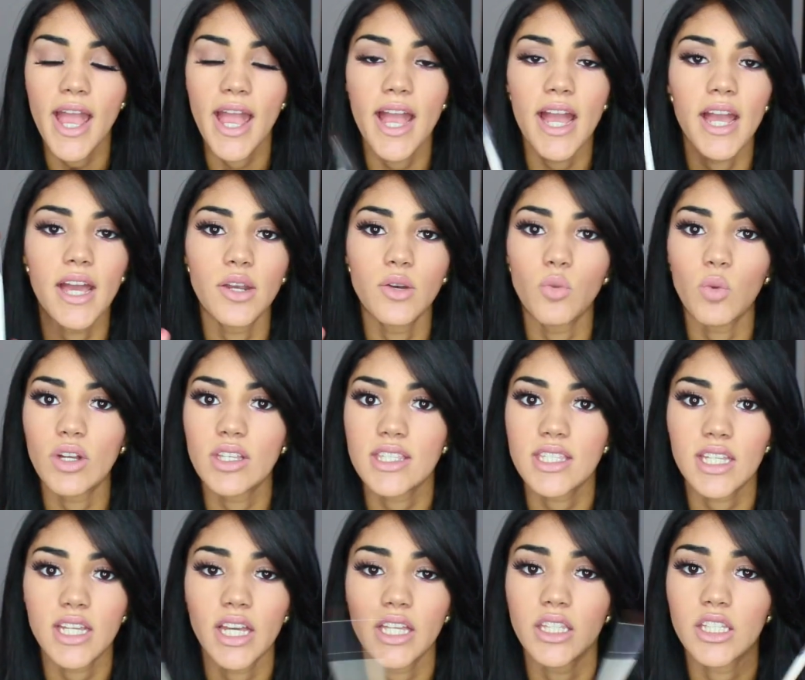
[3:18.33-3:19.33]
And once
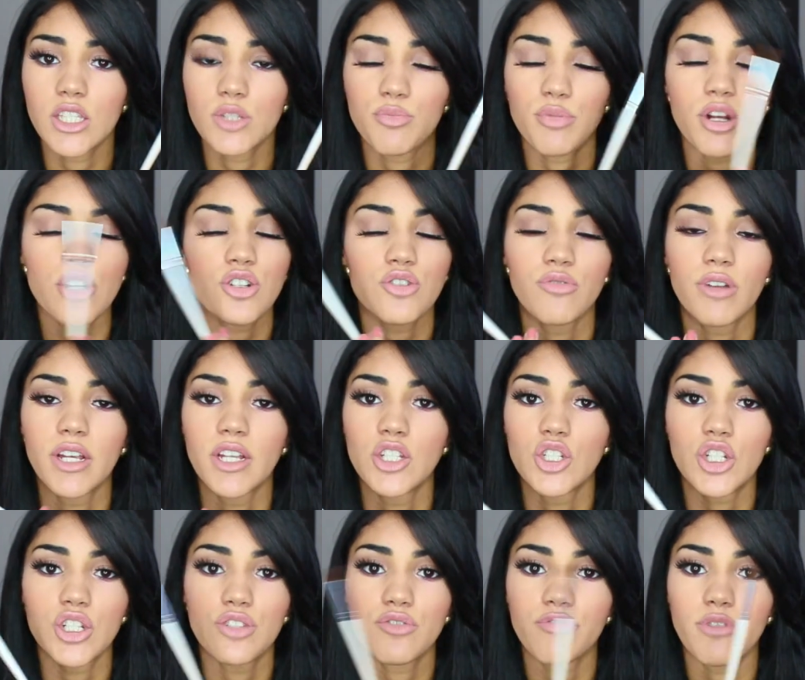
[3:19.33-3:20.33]
again, this brush
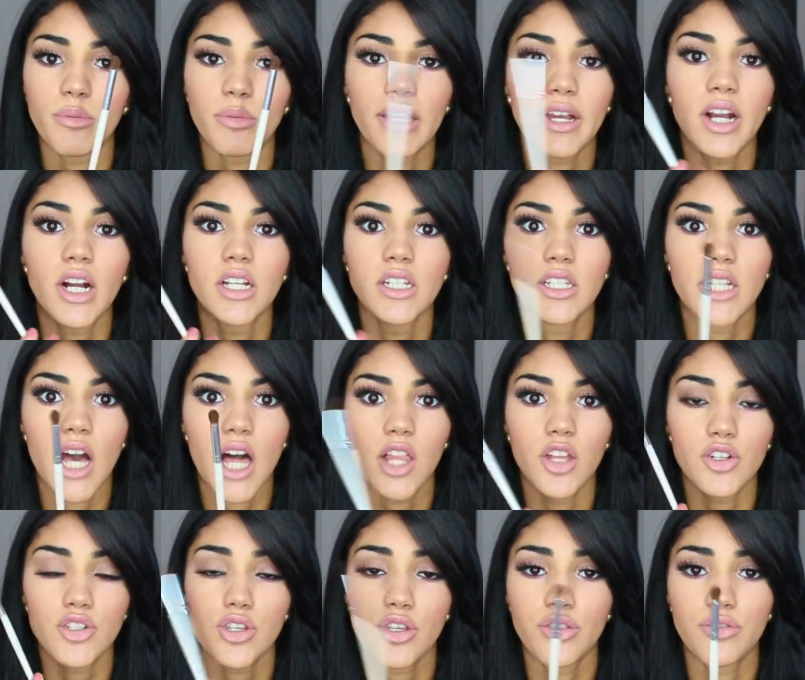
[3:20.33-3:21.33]
ranges from like
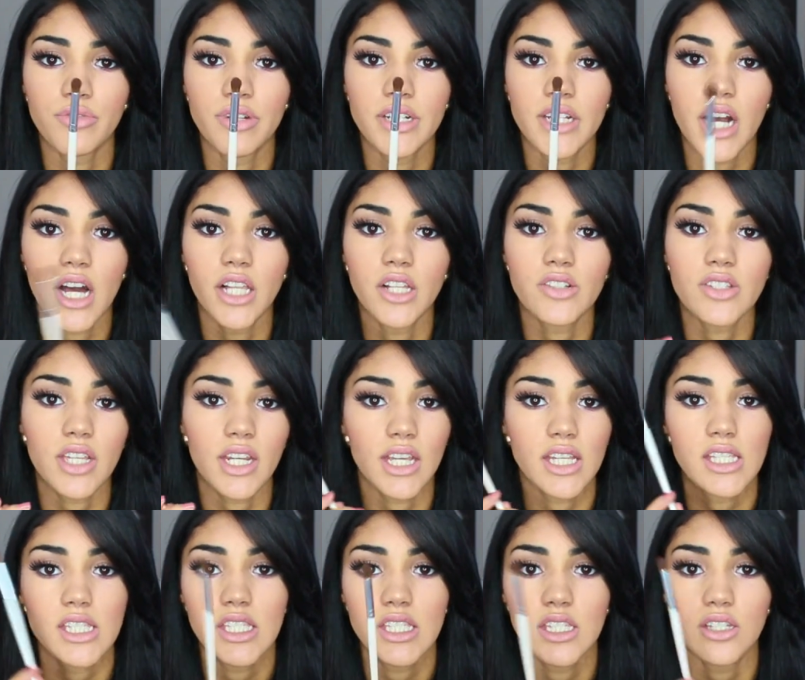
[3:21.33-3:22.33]
$1 to $3, and I
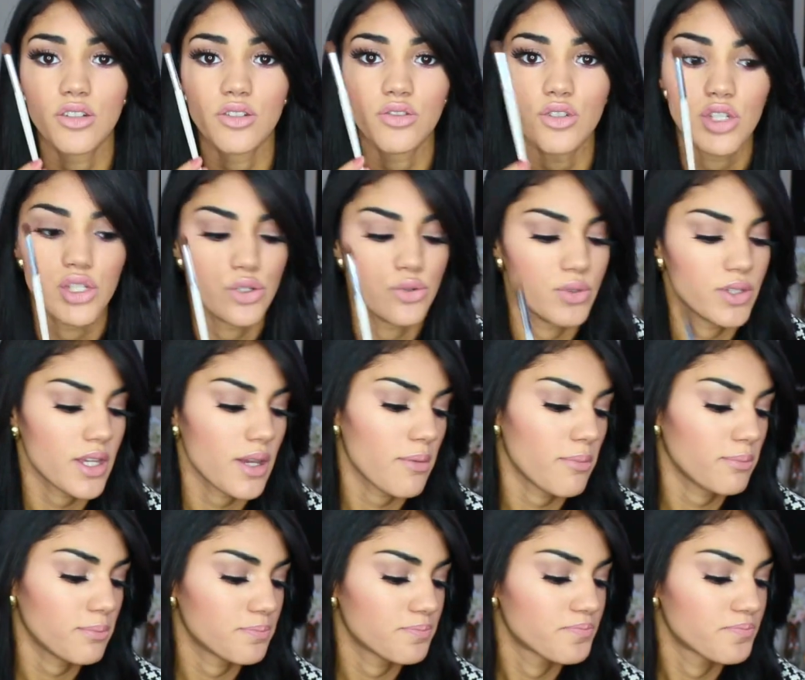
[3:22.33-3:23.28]
still use it.